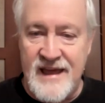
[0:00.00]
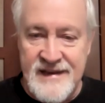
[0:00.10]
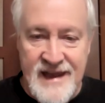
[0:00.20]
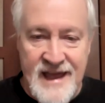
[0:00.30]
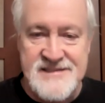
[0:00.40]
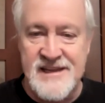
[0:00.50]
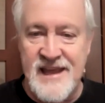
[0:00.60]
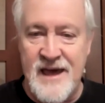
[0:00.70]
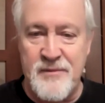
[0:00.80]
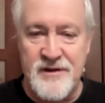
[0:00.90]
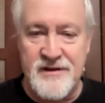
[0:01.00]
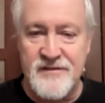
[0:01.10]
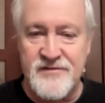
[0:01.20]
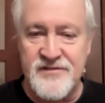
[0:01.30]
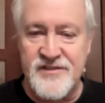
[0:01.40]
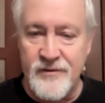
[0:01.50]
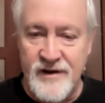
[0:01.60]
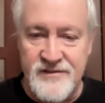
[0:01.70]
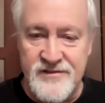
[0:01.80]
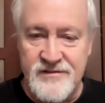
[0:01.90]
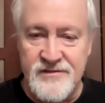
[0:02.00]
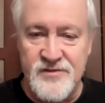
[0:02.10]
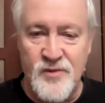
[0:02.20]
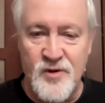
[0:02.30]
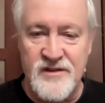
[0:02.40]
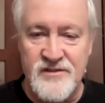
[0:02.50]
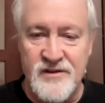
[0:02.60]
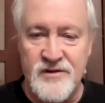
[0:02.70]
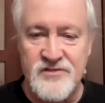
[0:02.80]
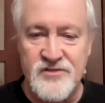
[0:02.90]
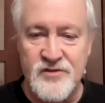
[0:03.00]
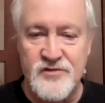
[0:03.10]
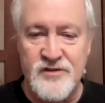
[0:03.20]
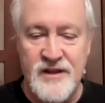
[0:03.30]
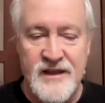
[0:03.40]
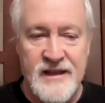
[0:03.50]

nasty habit of cigarettes smoking cigarettes she goes